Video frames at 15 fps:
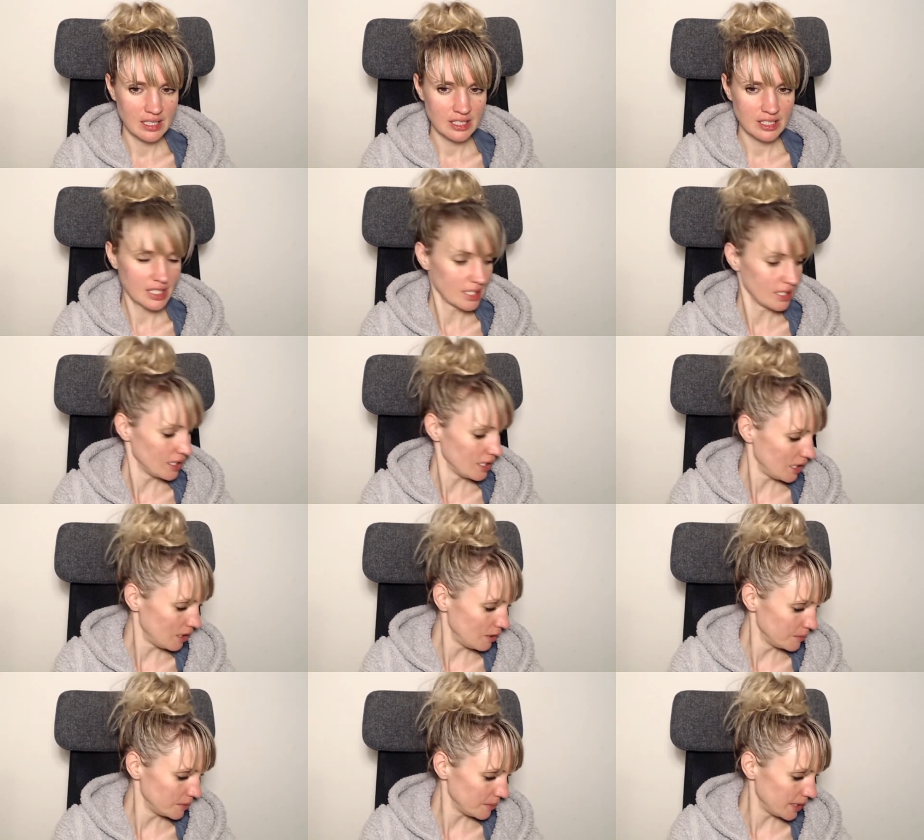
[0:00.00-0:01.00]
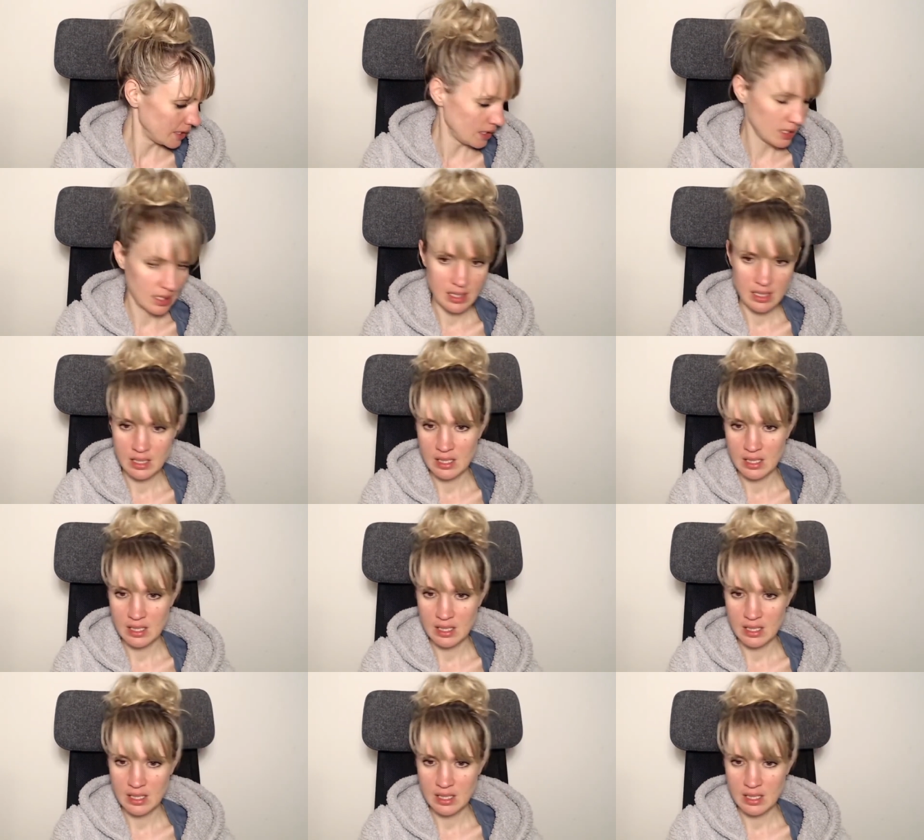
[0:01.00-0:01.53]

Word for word: she helps me.